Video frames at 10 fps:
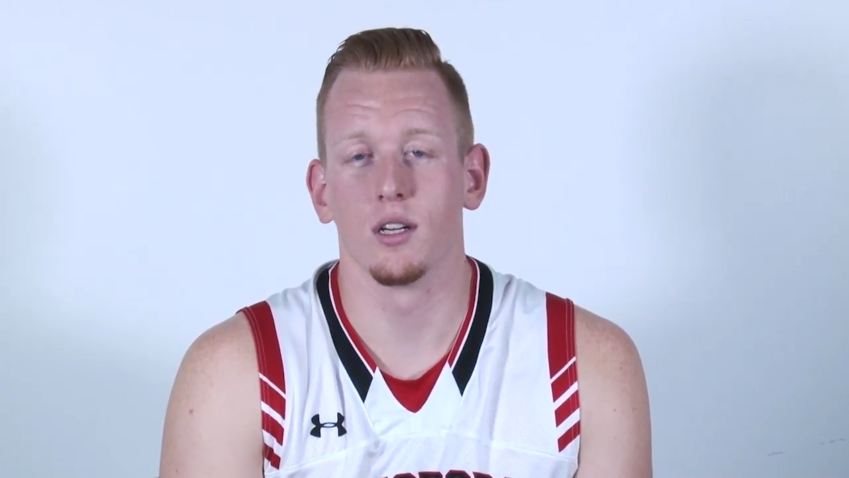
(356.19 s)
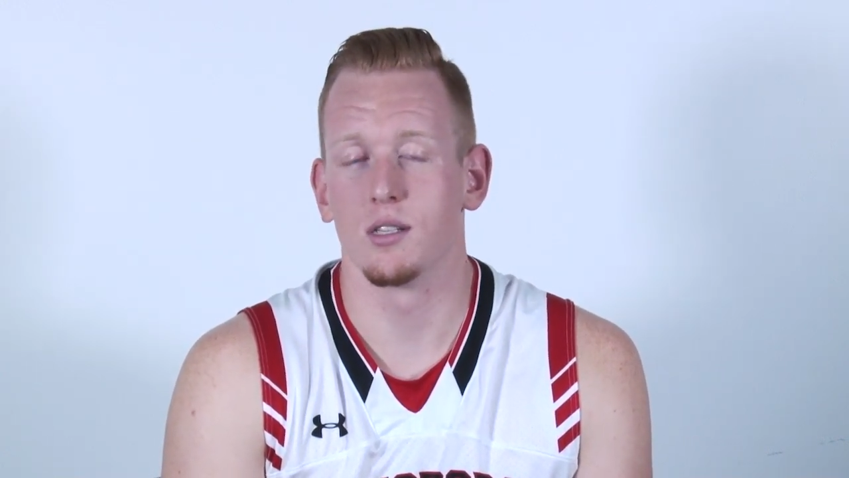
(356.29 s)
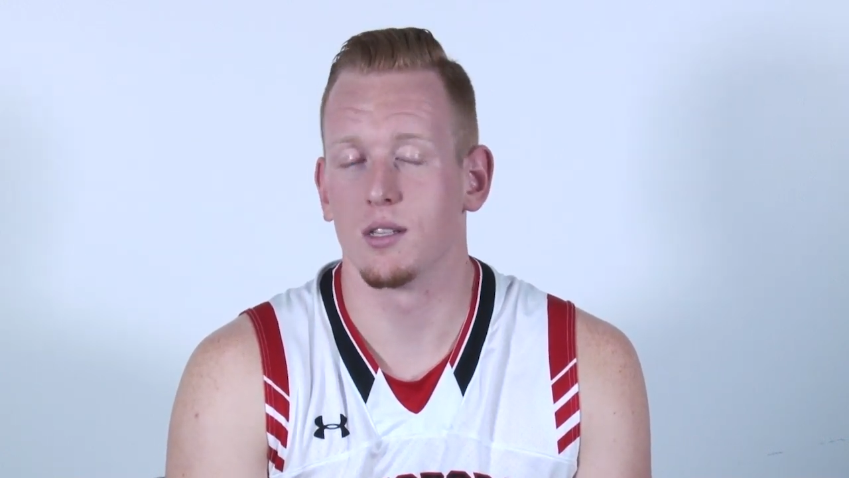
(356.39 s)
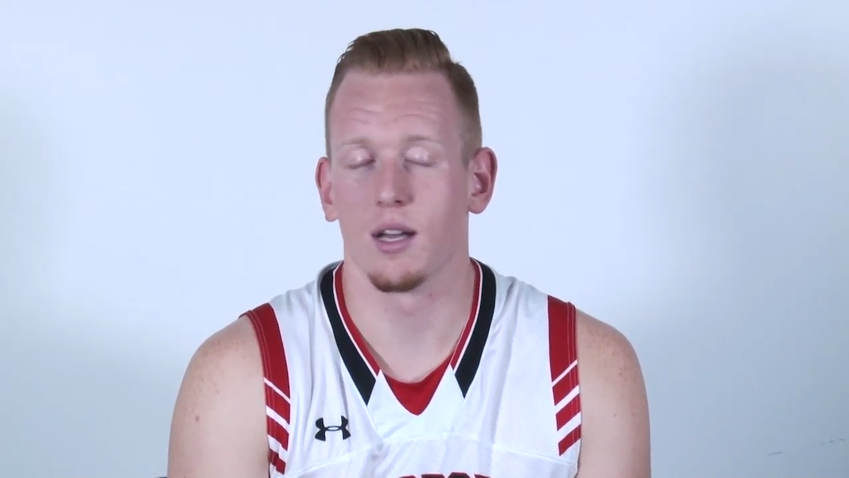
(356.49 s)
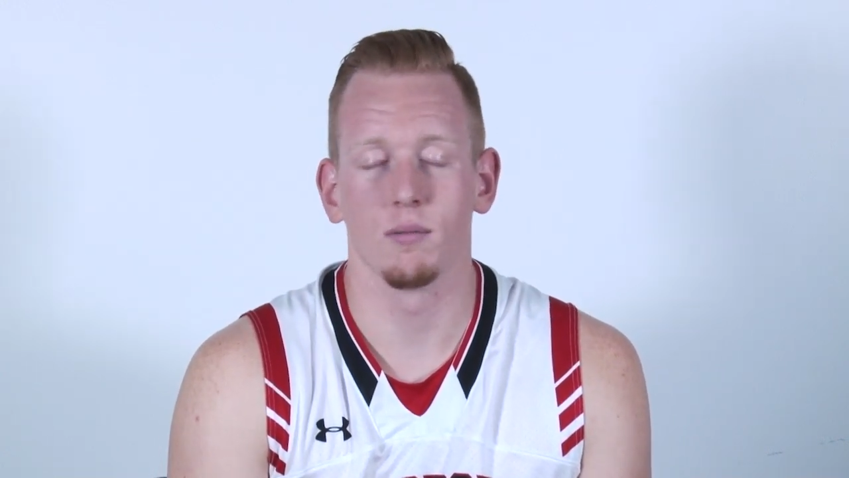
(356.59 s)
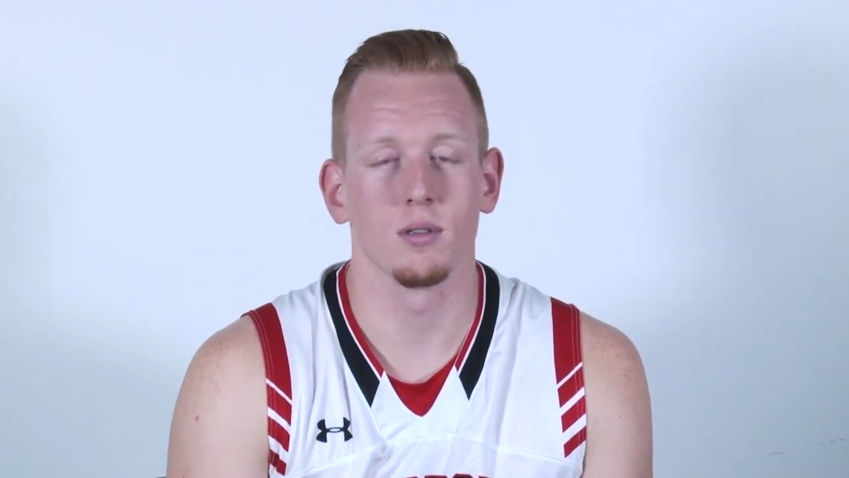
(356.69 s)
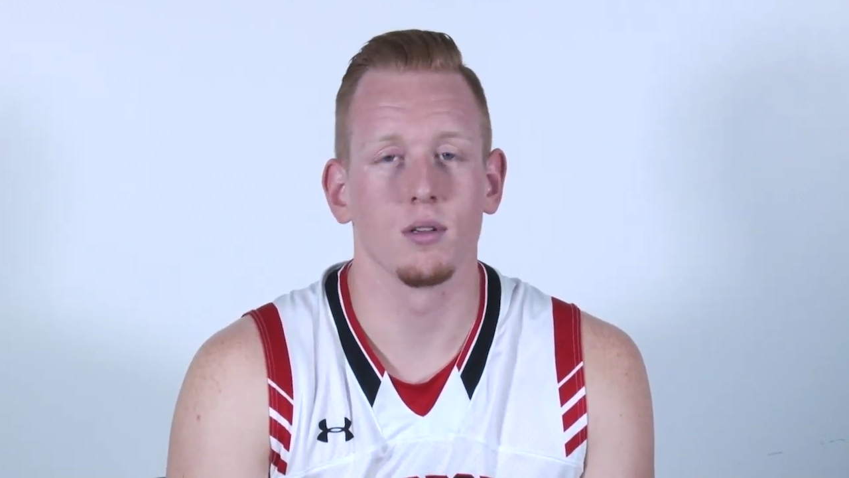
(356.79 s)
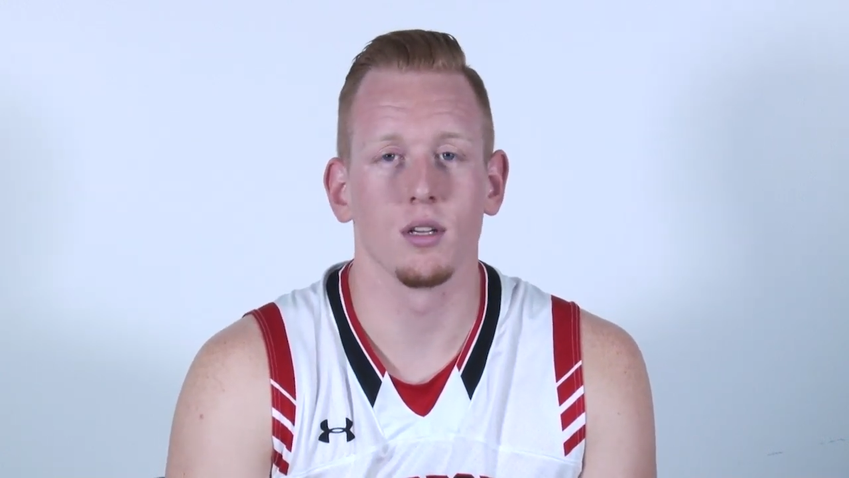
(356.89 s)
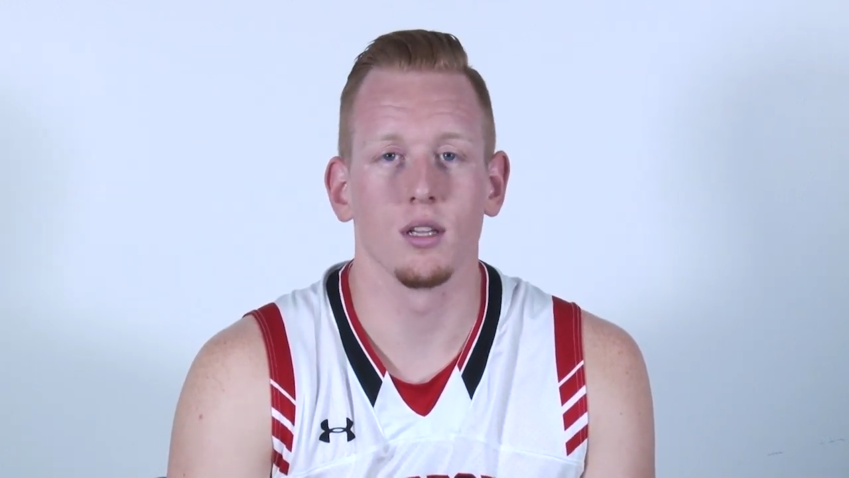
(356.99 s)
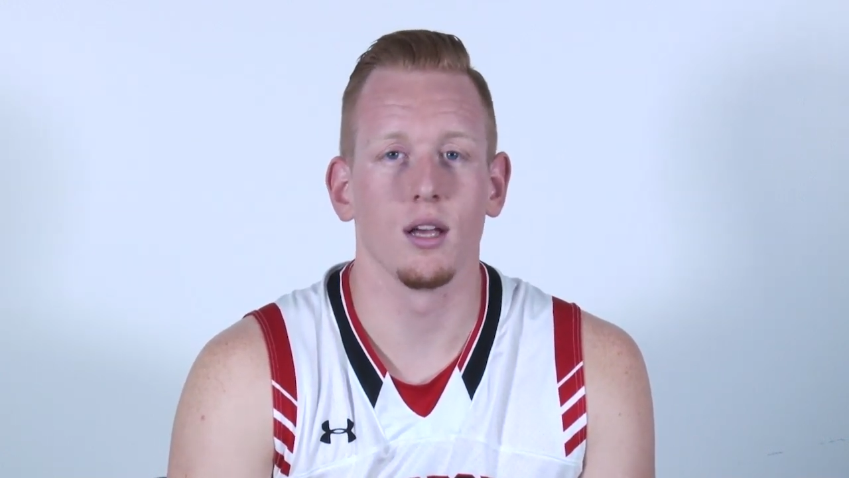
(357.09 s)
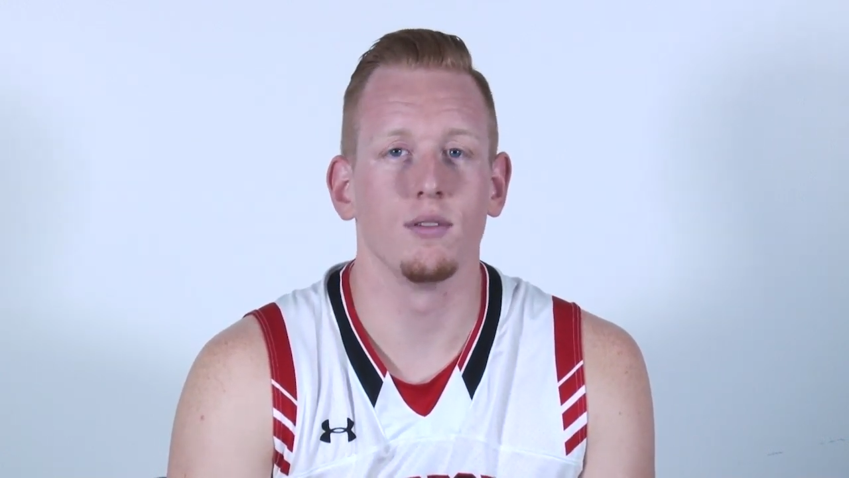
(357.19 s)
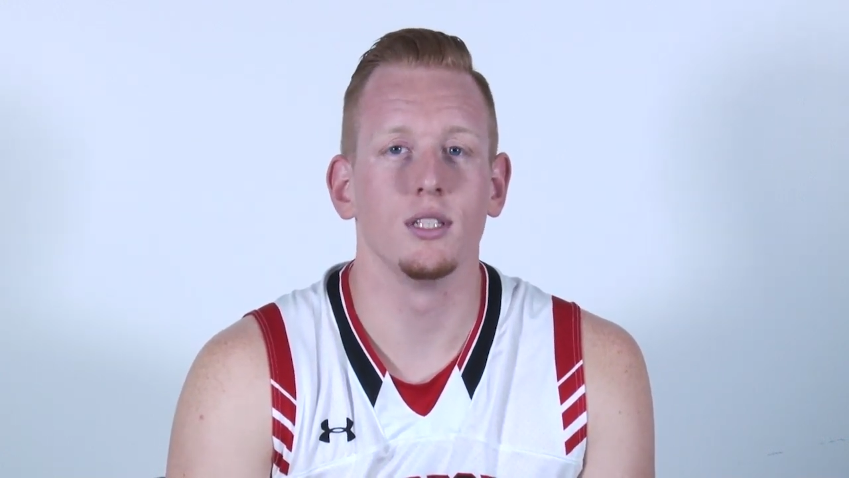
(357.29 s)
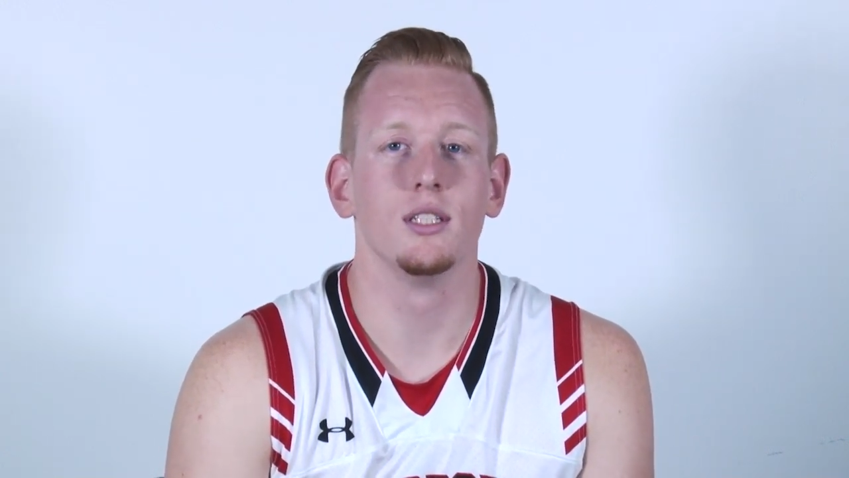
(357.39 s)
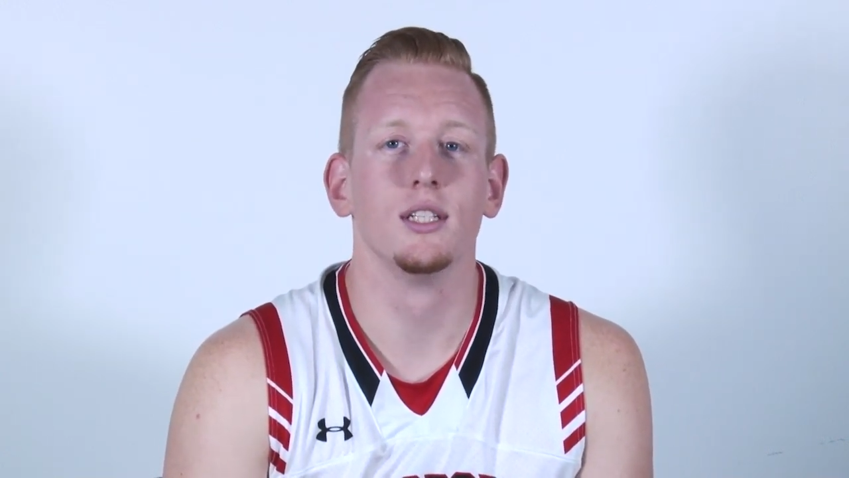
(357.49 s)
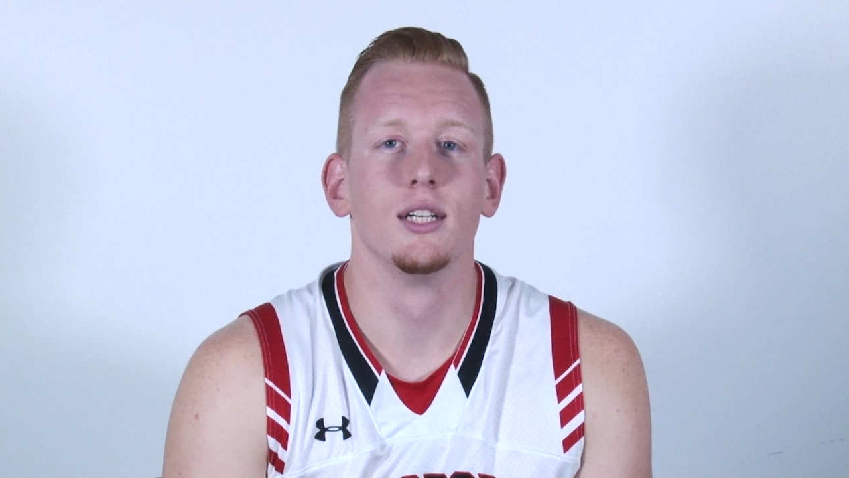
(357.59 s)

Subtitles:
years. Absolutely love it.